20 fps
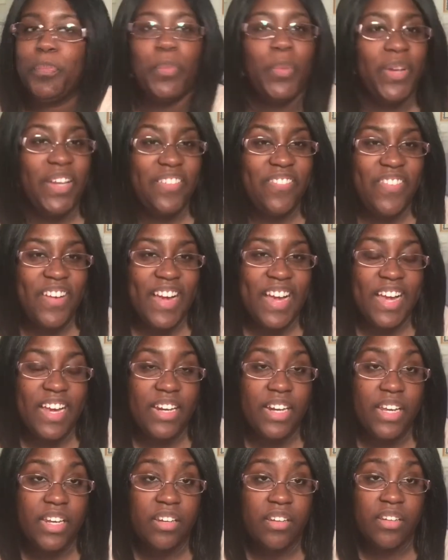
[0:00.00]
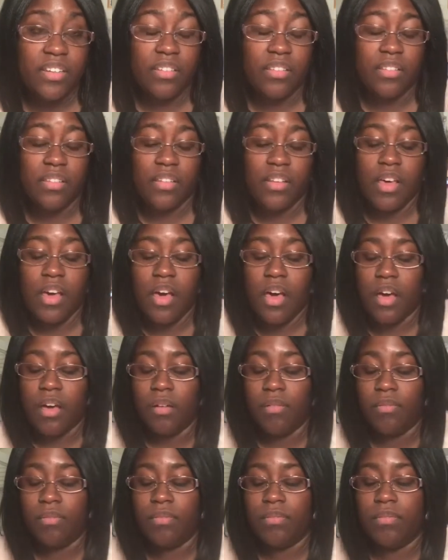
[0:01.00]
boyfriend,
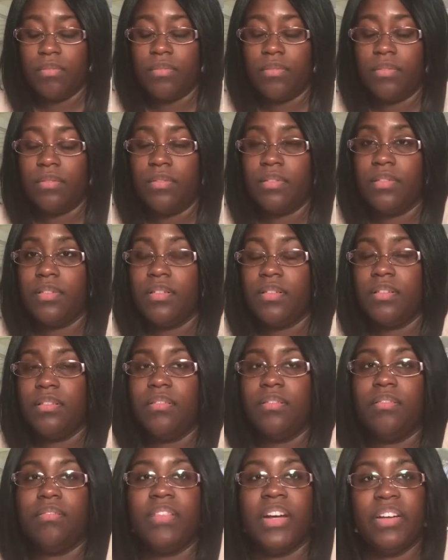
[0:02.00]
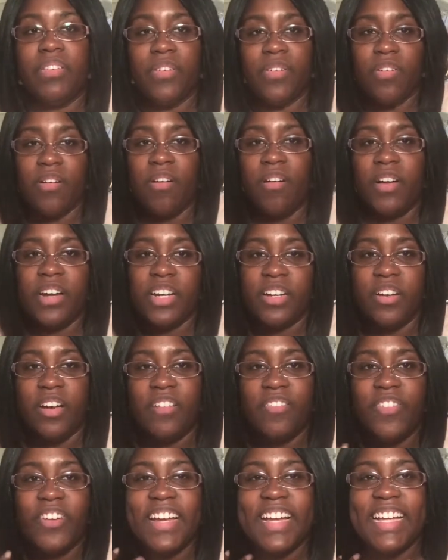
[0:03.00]
um, where we were on and
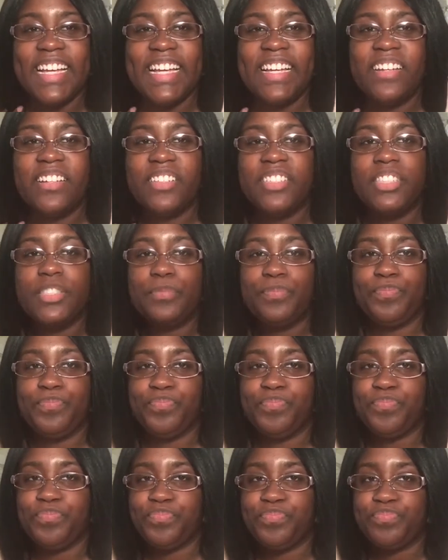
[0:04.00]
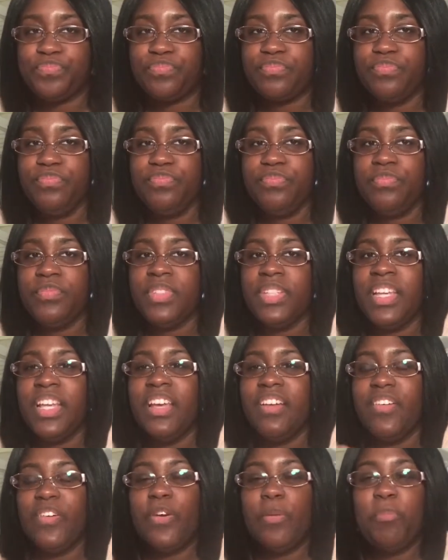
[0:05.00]
off for eight years,
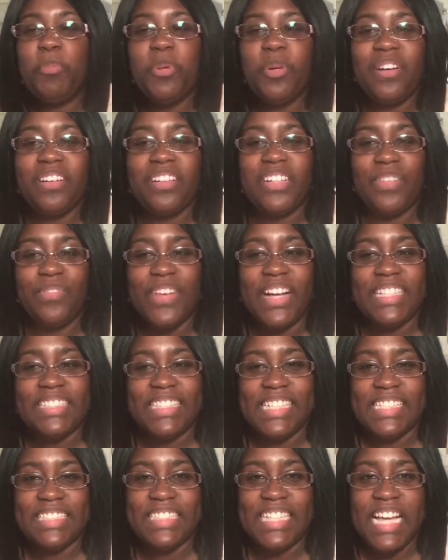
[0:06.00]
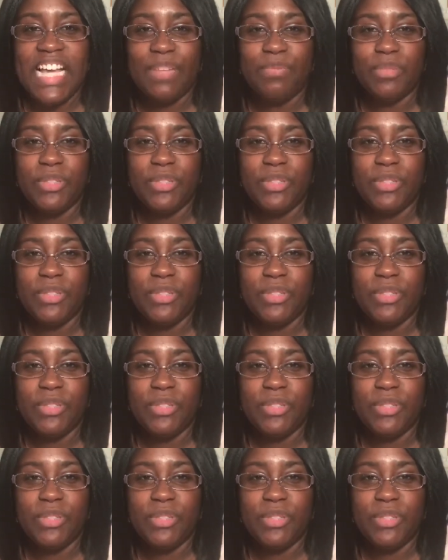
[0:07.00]
we were broken up at that time.